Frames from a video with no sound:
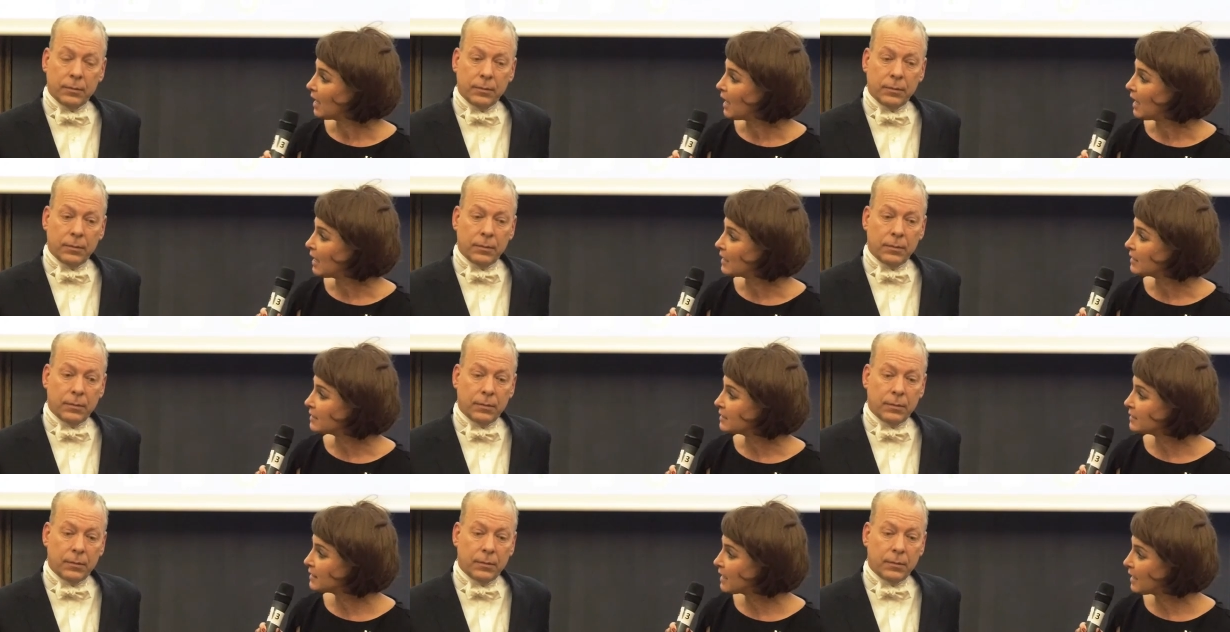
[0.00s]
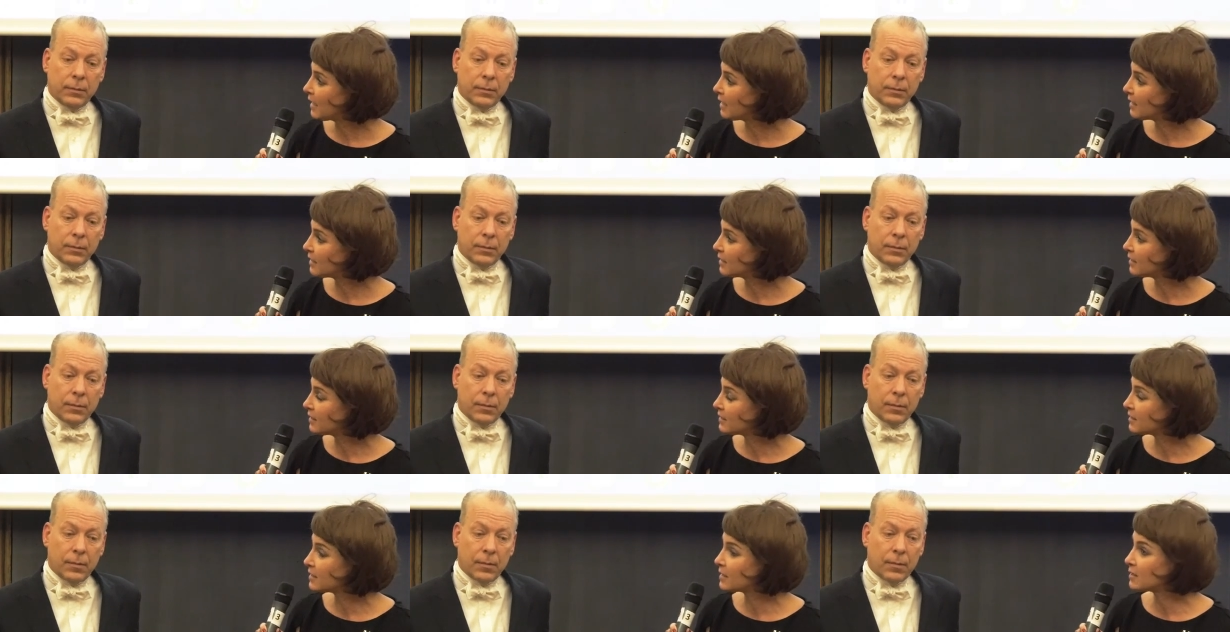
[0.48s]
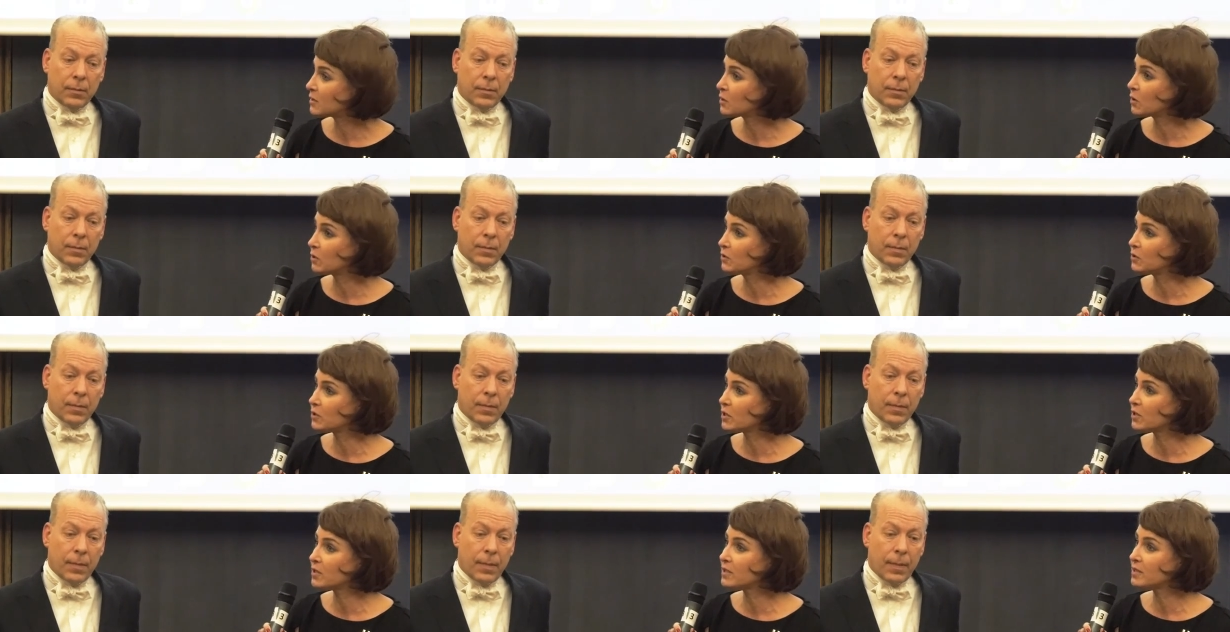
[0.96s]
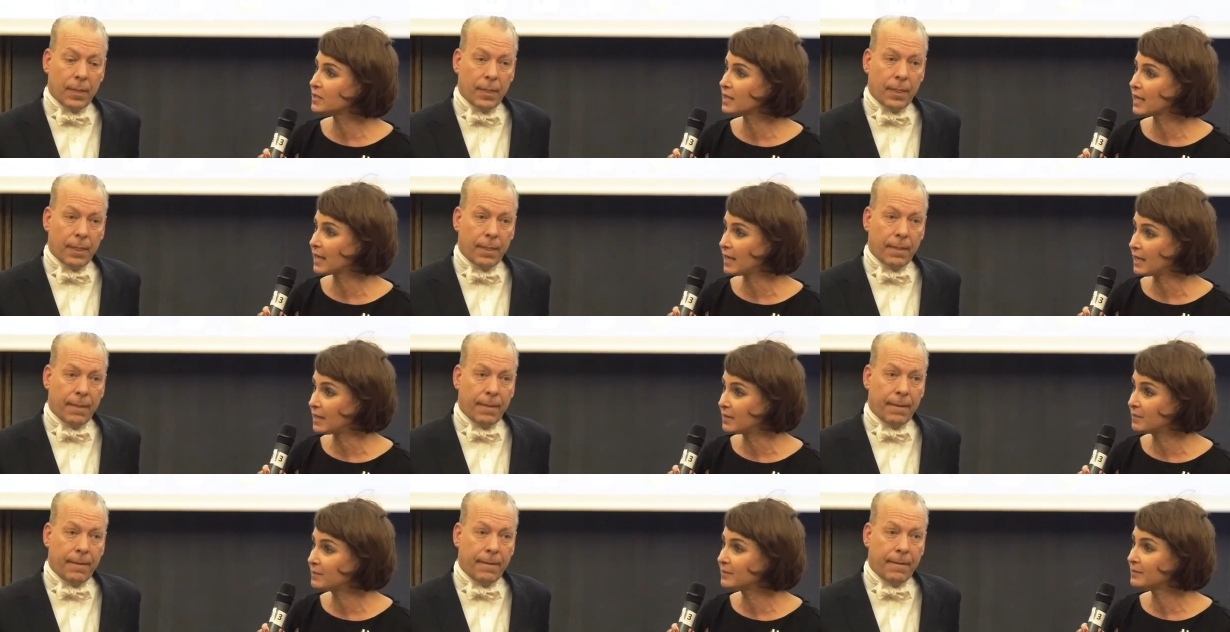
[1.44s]
Speaker 1: And then the soldiers
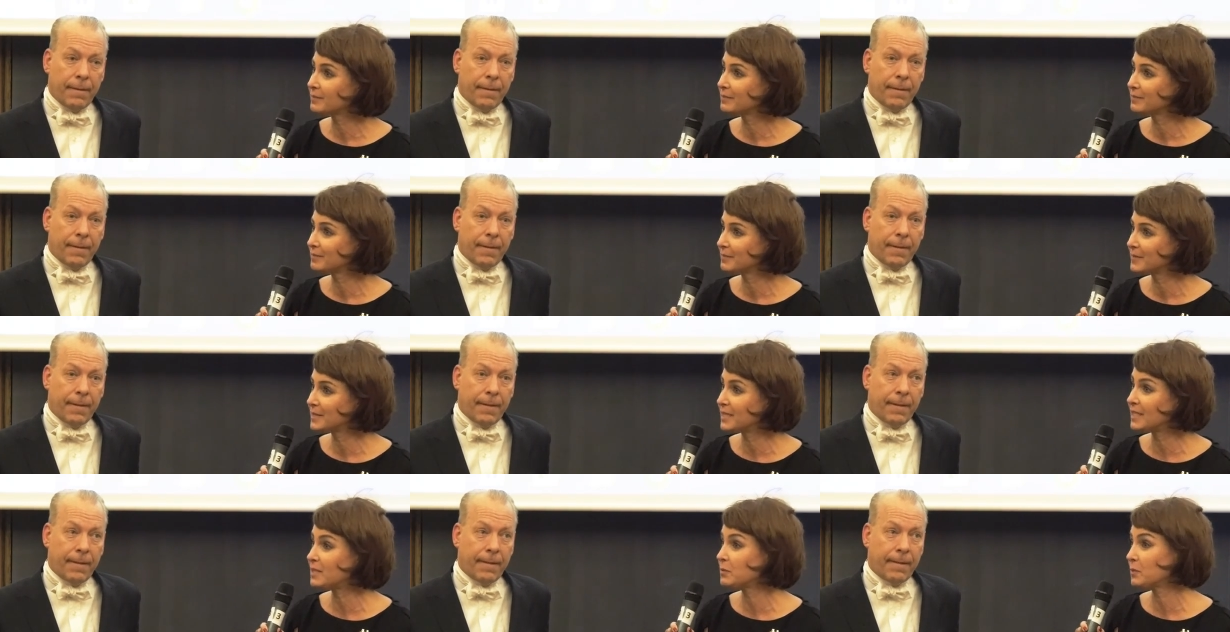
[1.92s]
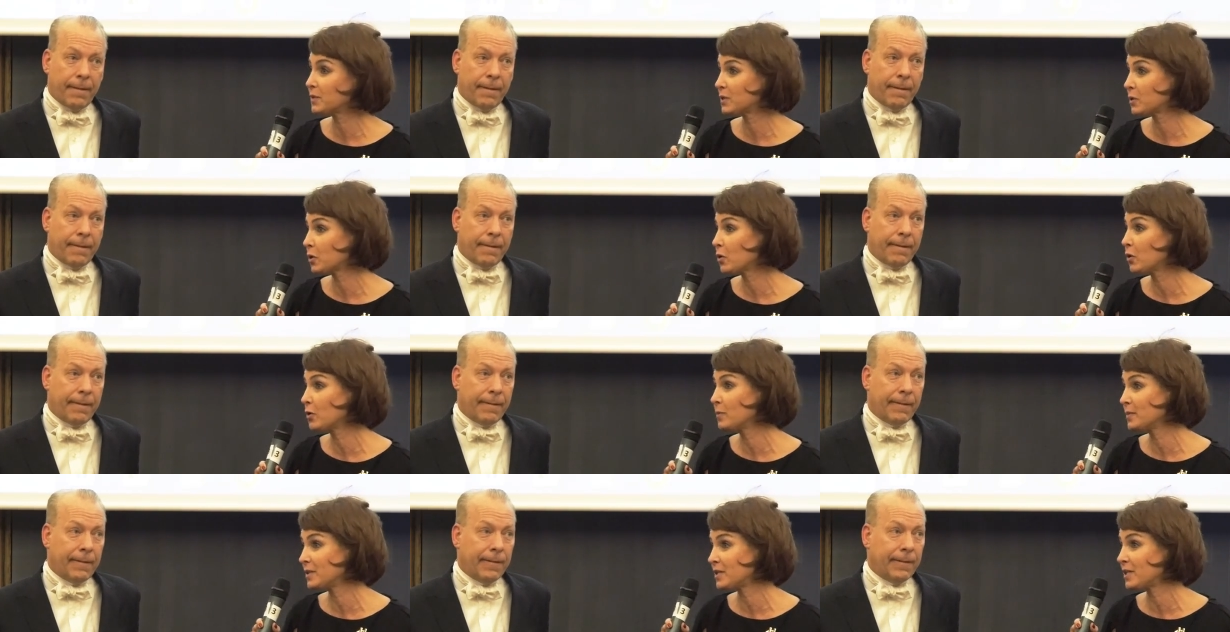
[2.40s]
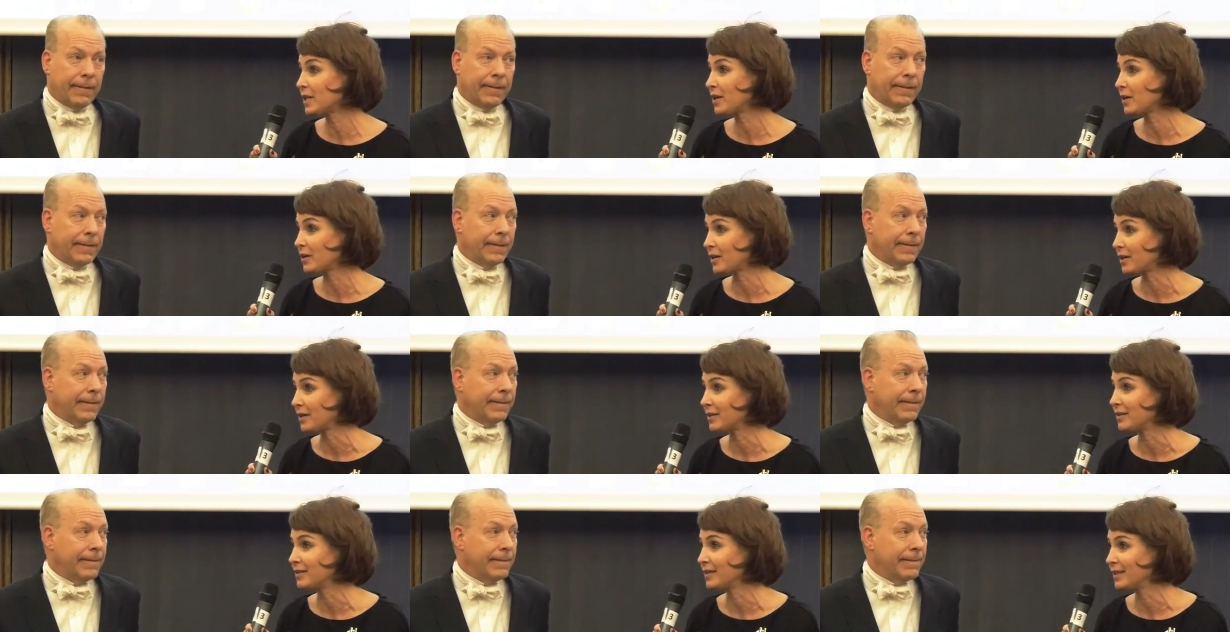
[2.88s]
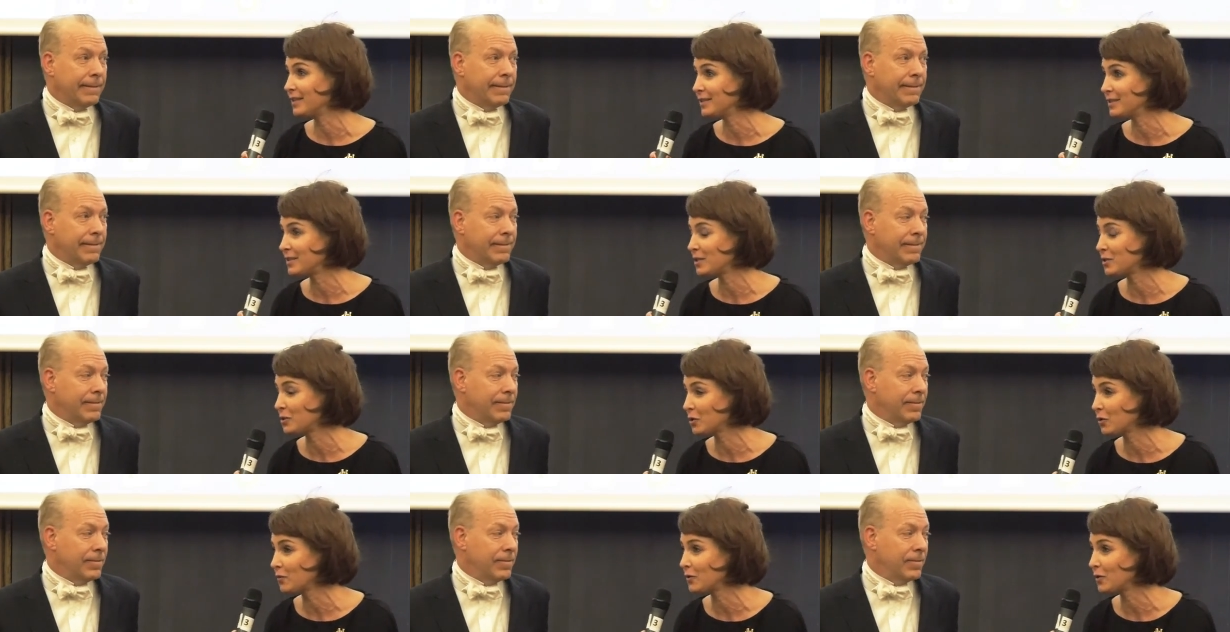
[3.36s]
came. This was home sharing in
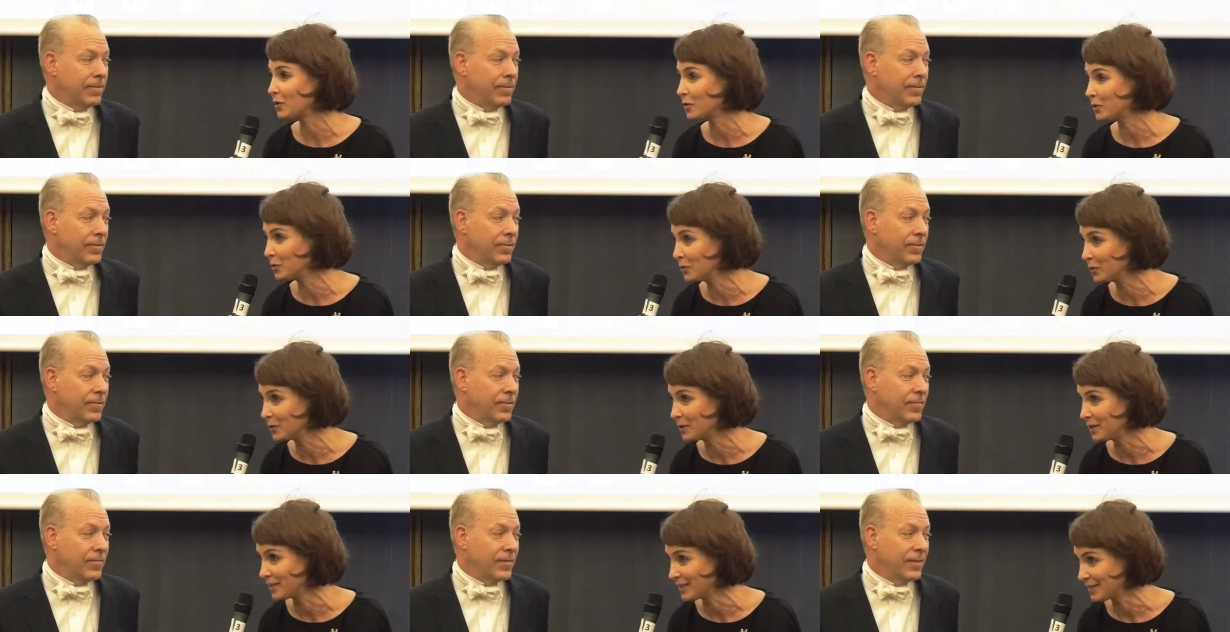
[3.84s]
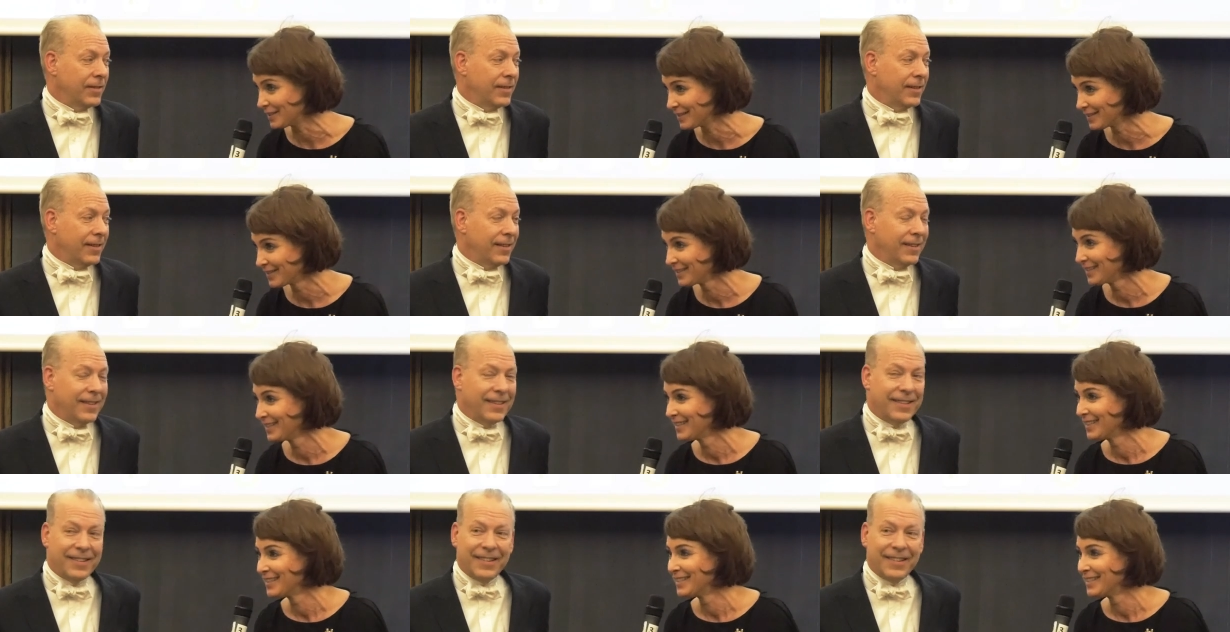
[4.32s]
the Soviet Union.